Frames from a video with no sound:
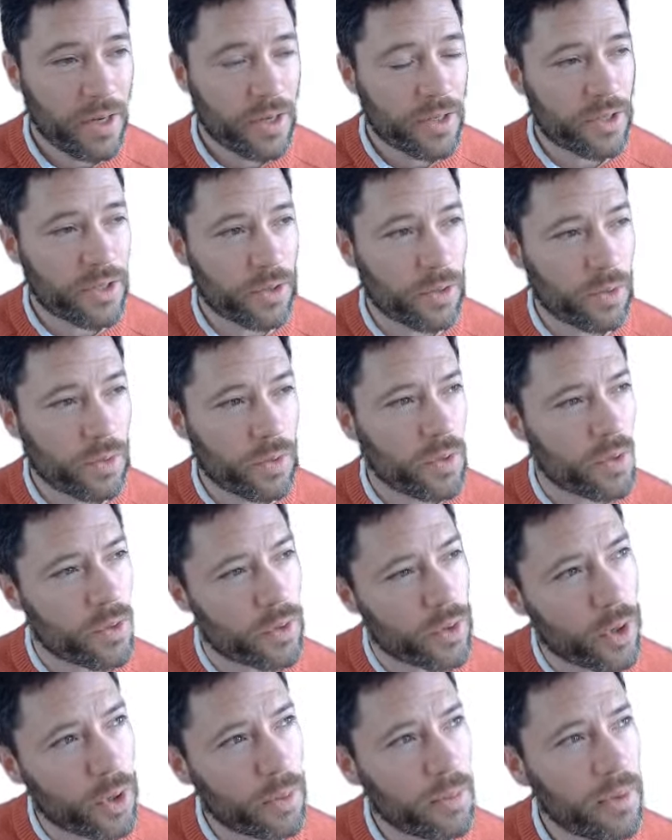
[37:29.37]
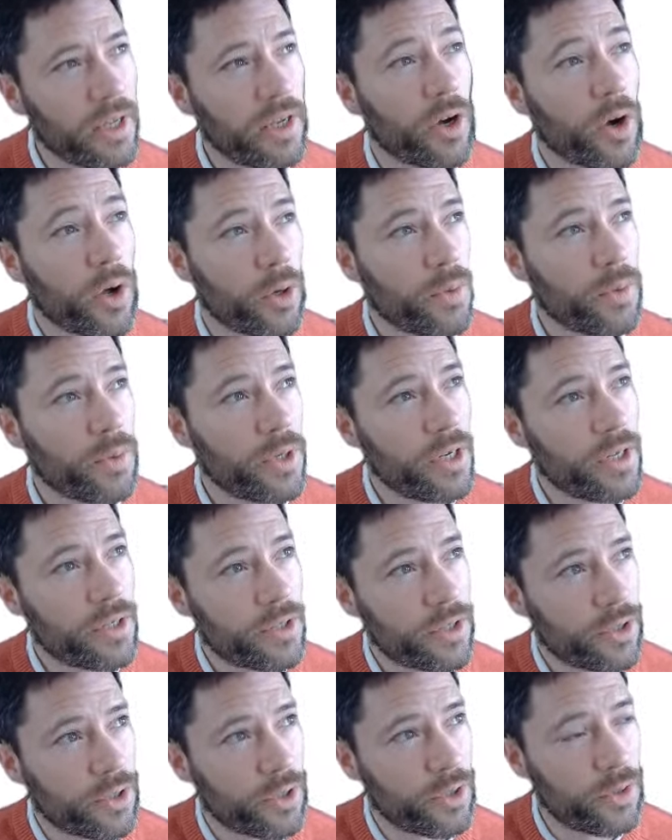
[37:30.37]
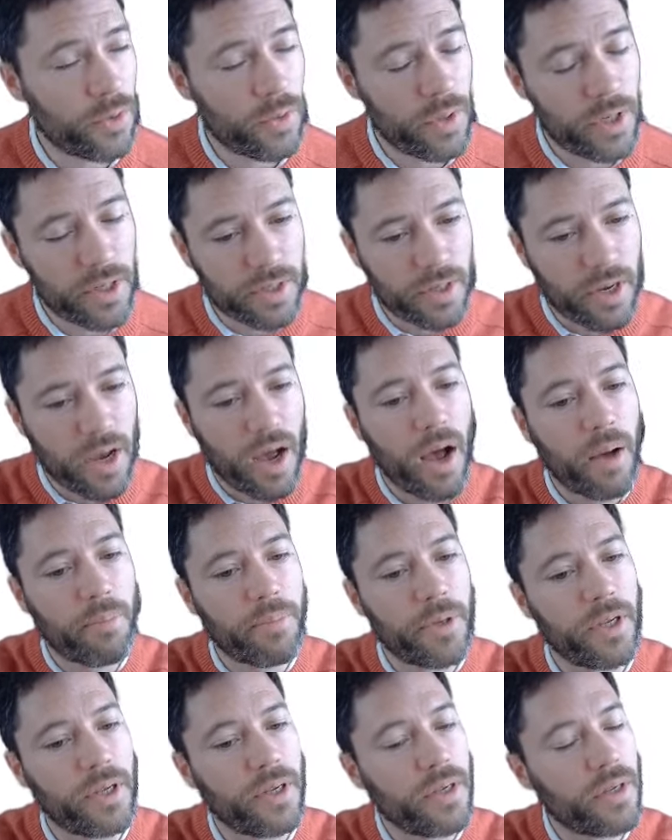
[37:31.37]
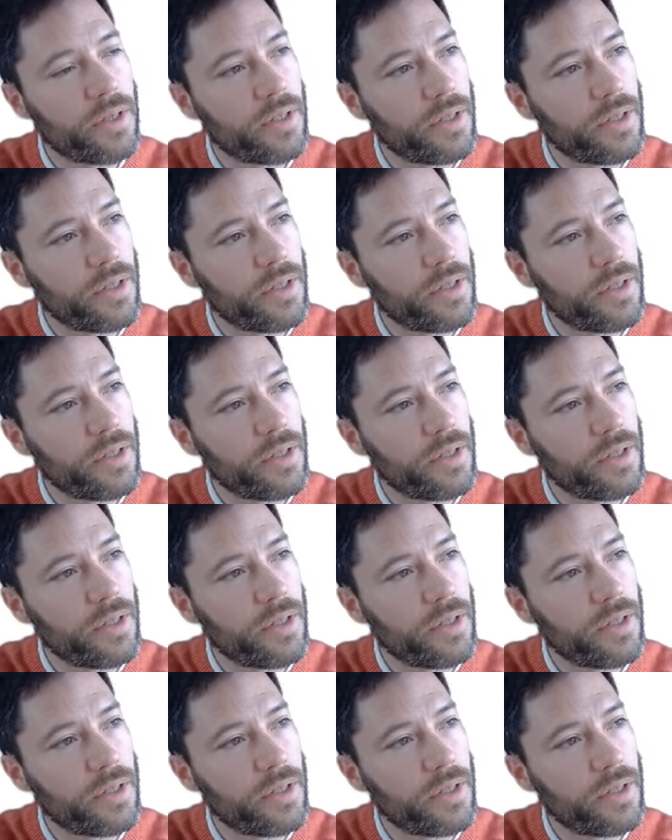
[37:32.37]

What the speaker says: So normally all we need to do is copy